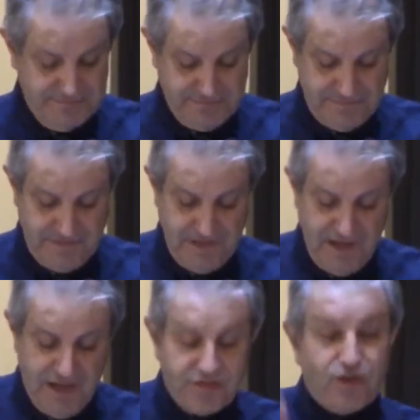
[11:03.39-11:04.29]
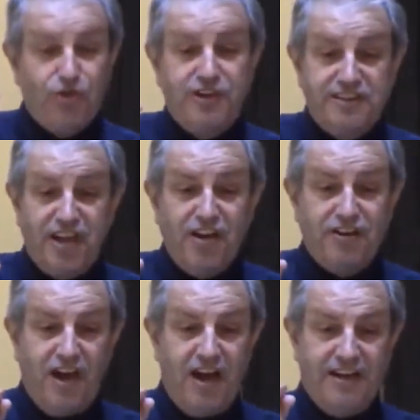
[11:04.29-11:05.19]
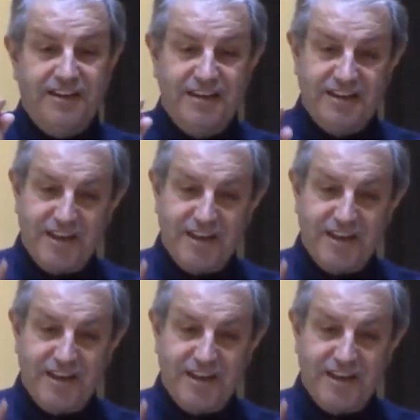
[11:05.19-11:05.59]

Mm-hmm. The Lord is our God.